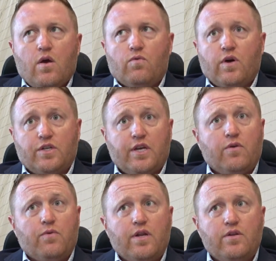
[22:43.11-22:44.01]
We're actually
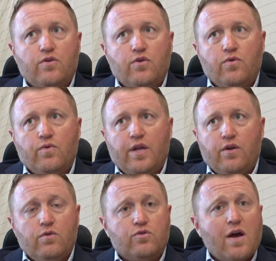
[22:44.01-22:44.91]
getting ready to do a
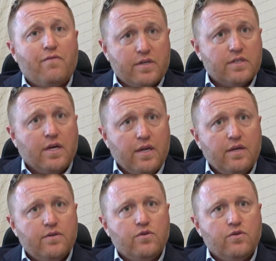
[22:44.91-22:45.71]
new traffic study